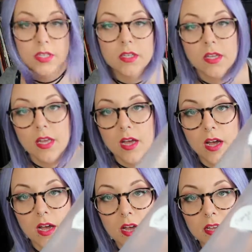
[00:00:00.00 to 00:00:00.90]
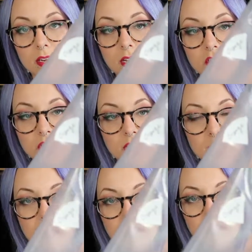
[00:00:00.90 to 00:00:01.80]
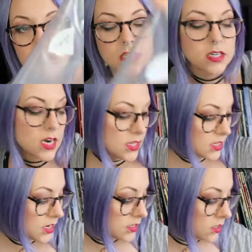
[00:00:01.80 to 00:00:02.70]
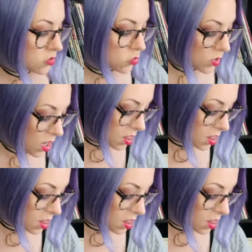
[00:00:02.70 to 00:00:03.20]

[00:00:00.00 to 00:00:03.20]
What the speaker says: it. It actually has a little sticker on there. It tells you what